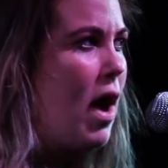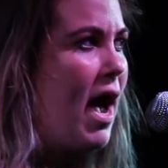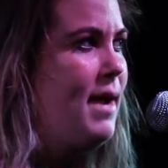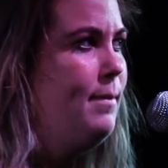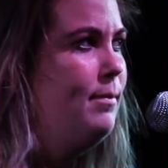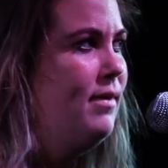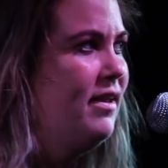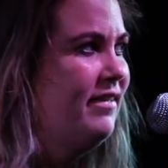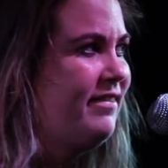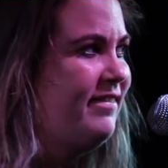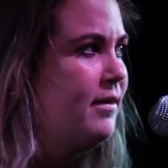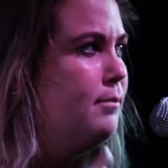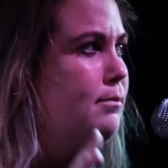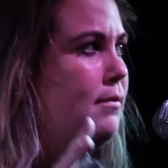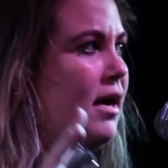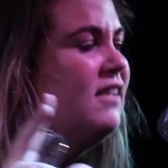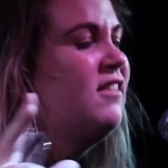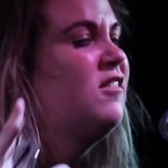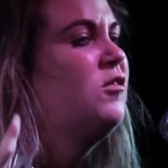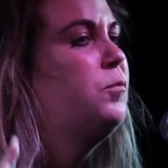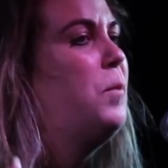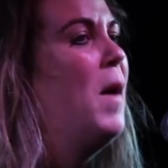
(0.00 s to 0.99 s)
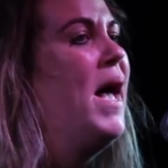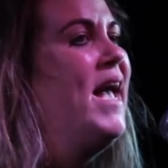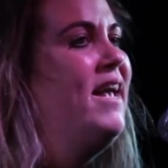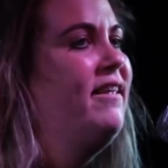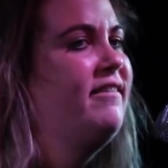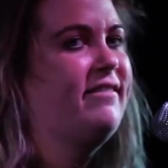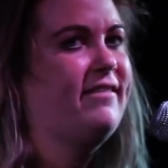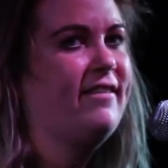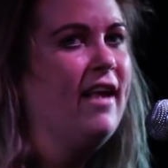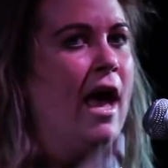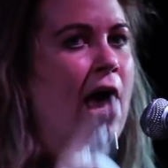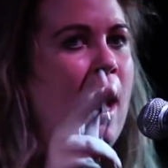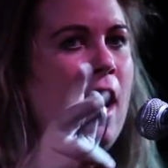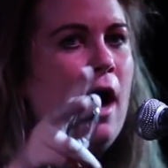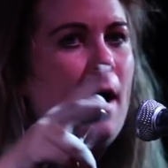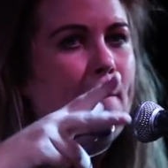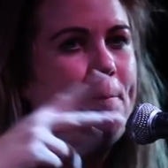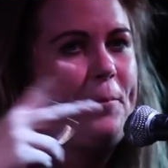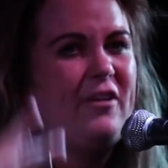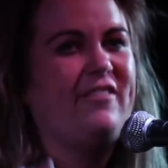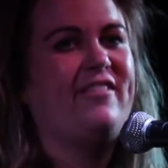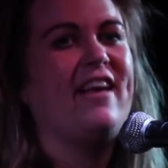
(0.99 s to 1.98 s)
aimless in my space
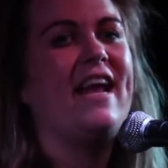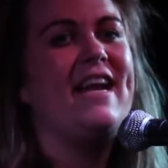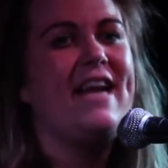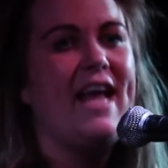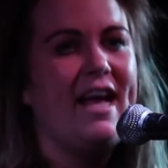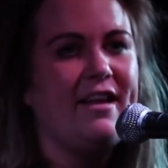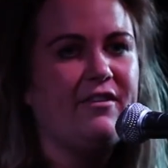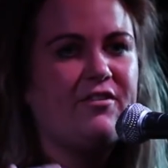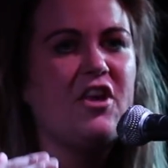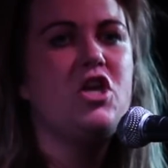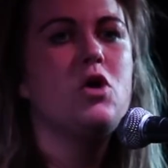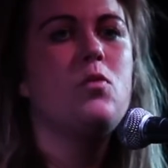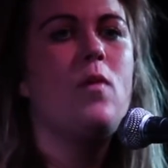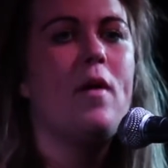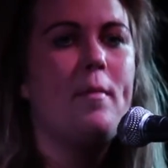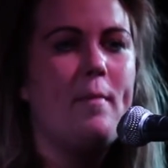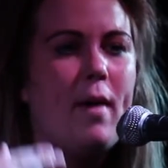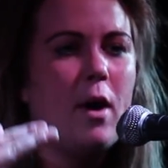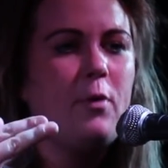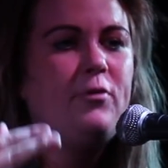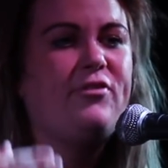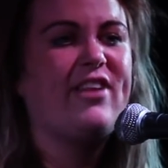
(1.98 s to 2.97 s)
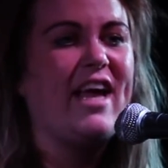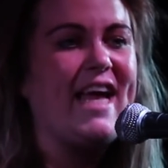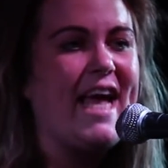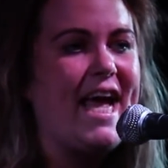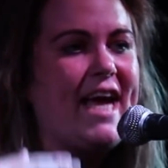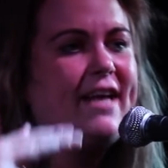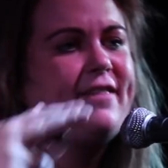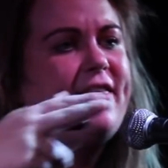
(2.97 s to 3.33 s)
and present it to you a mosaic